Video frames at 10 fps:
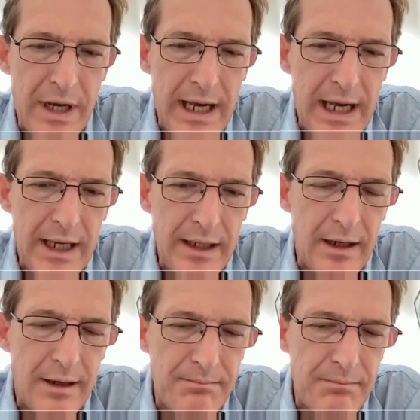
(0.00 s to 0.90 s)
where you
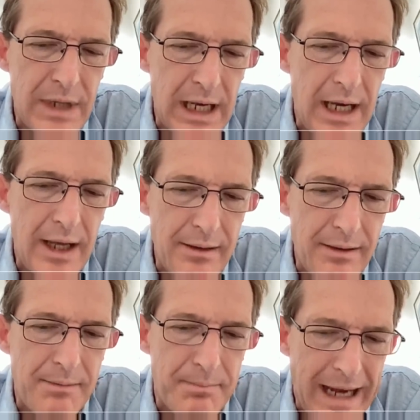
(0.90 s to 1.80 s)
know uh,
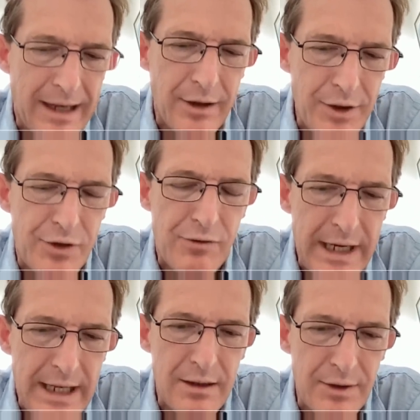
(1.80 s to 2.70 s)
the Battle of Goose Green.